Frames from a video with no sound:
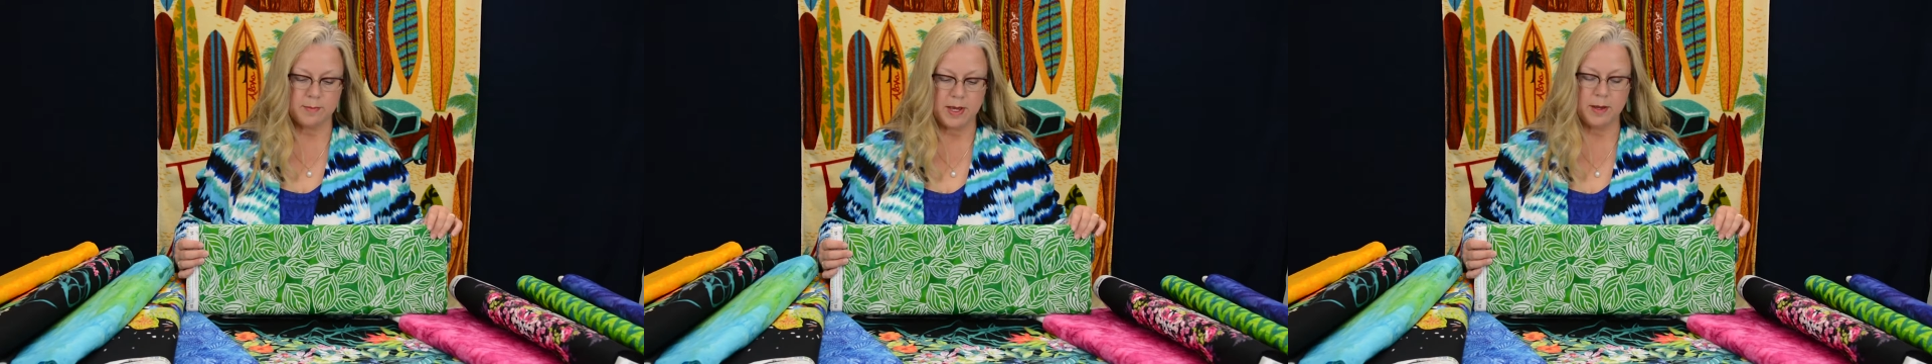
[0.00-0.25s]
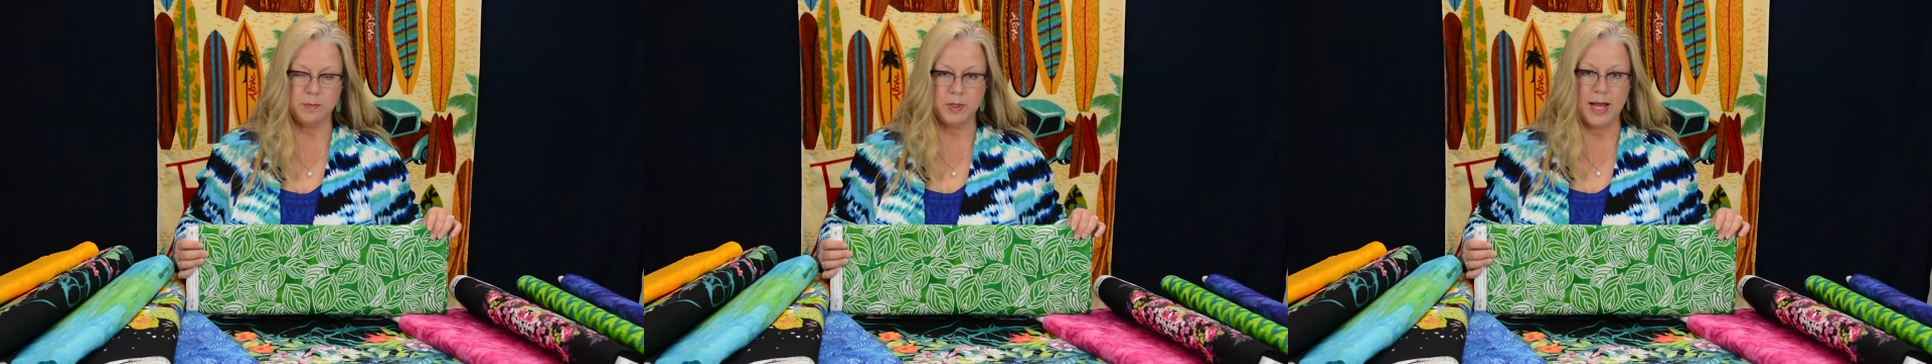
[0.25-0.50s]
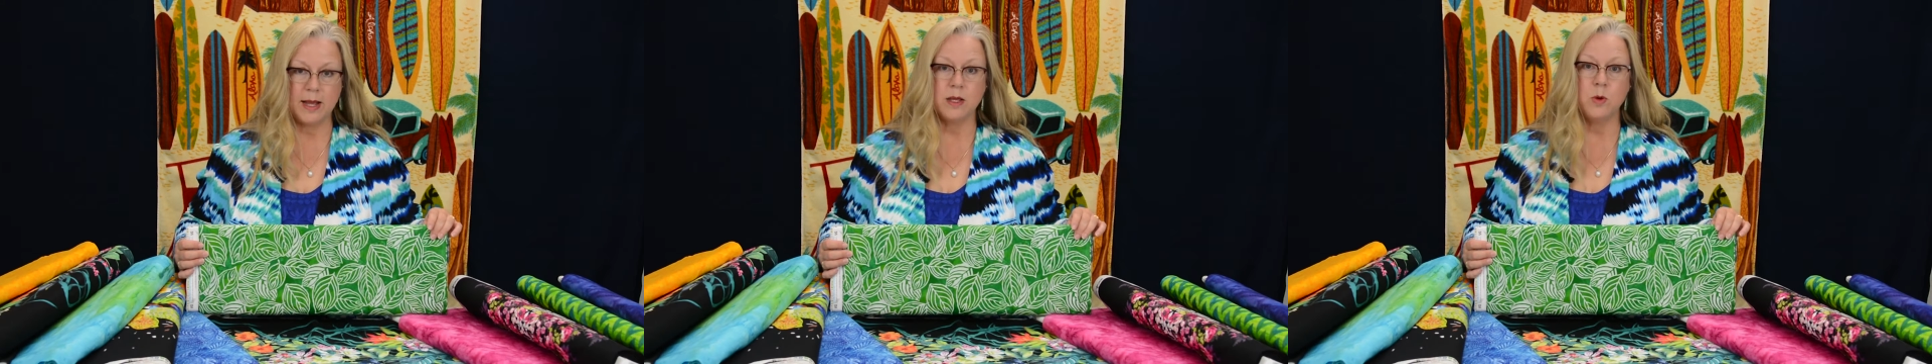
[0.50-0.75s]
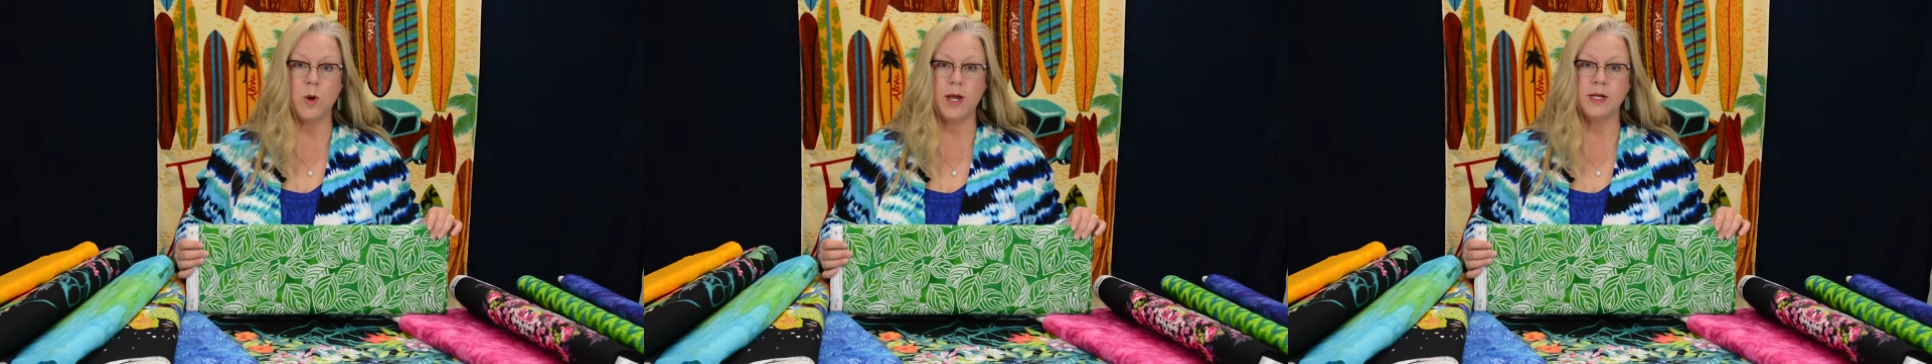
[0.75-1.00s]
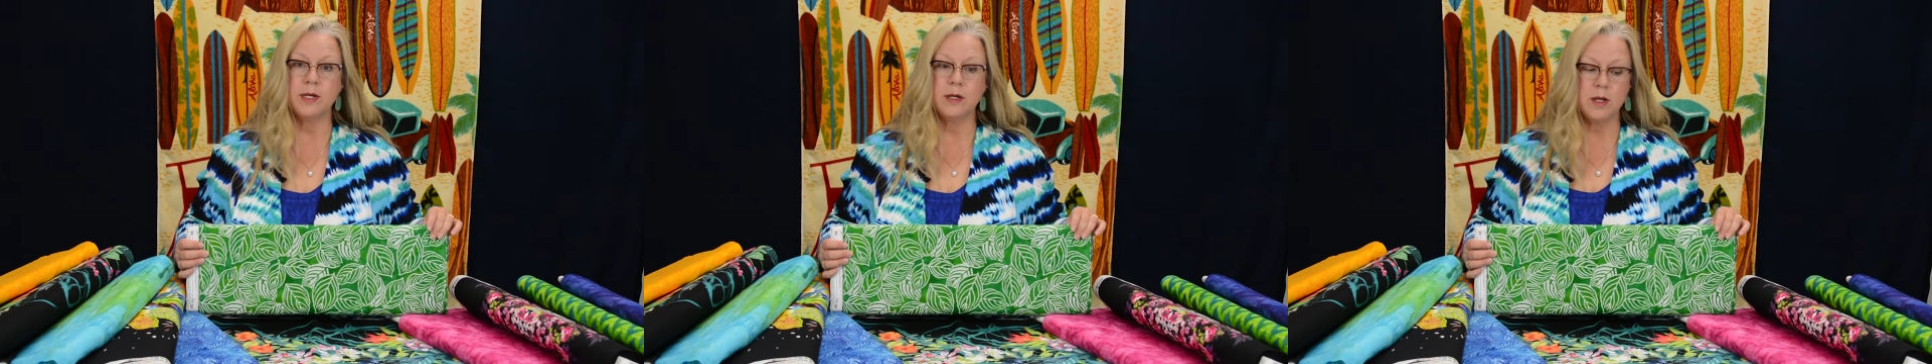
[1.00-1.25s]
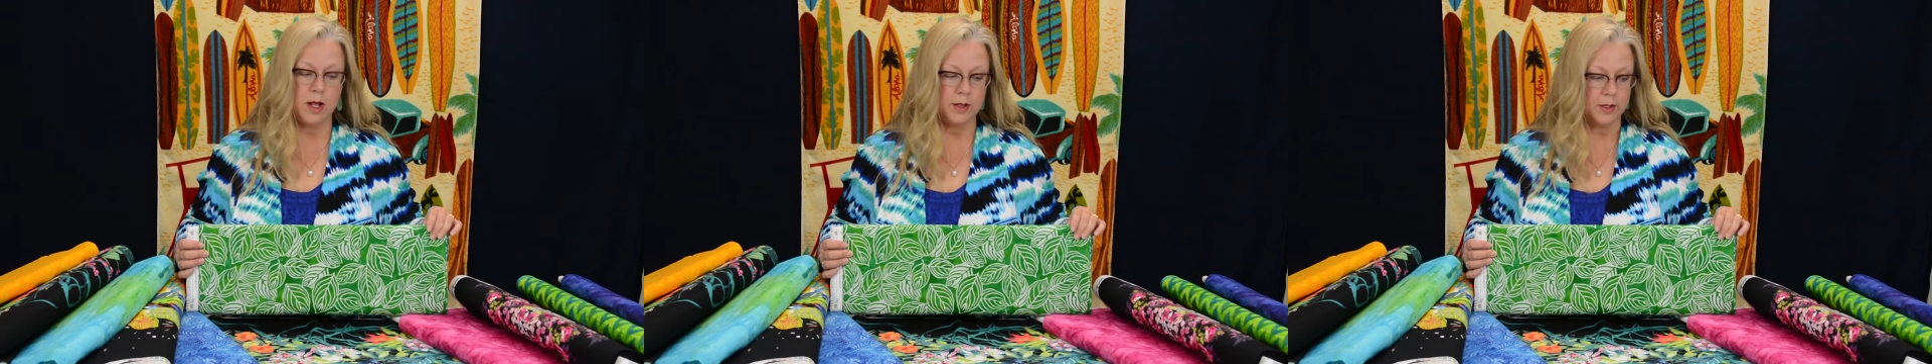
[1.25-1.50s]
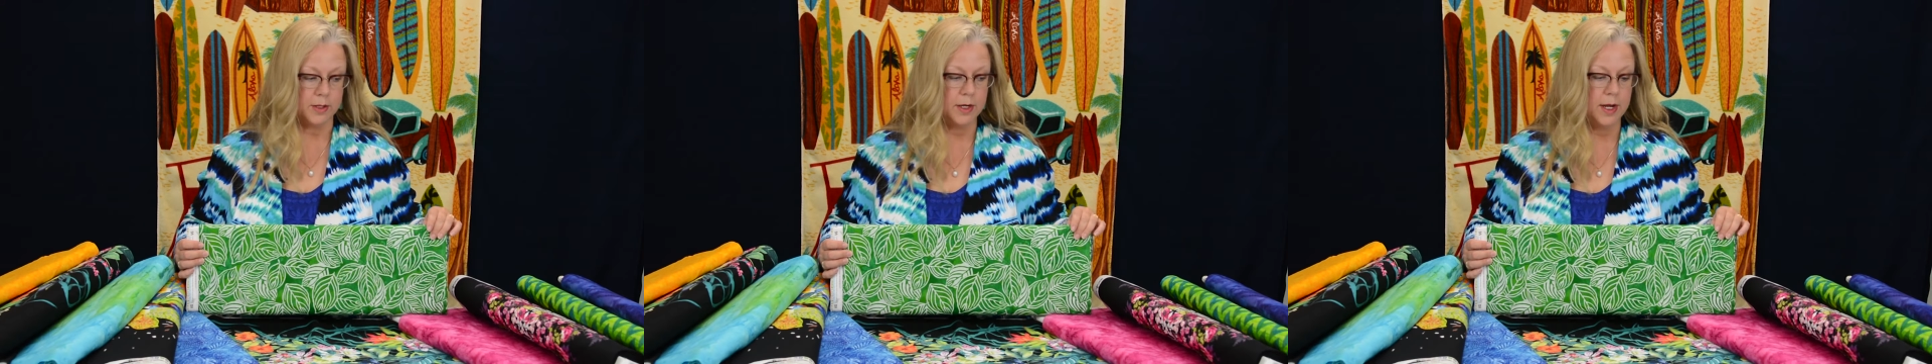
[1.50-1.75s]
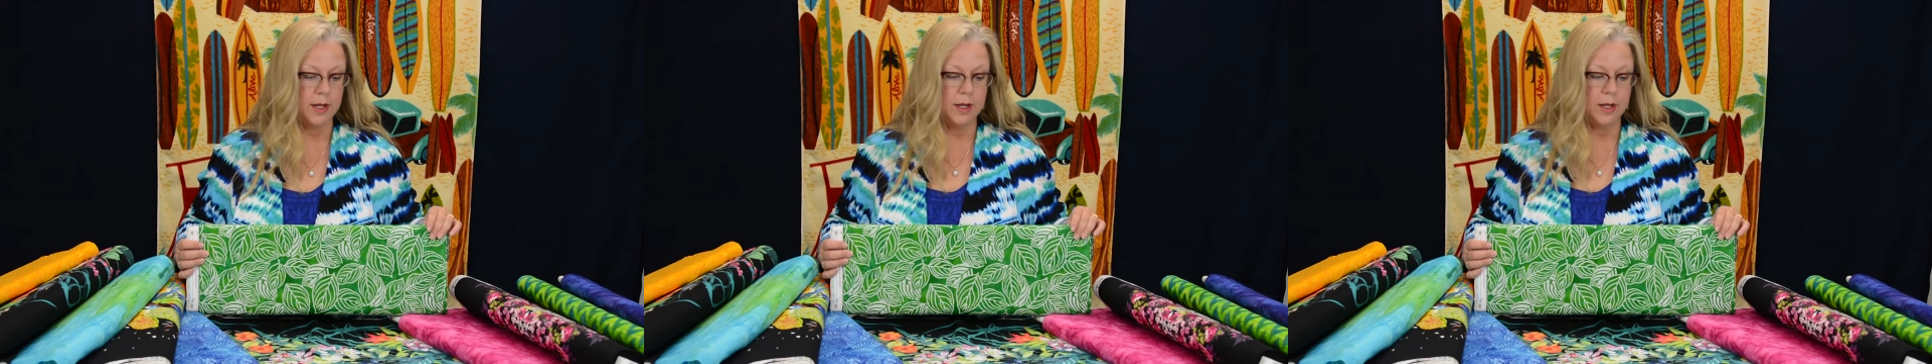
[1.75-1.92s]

about black and white and color.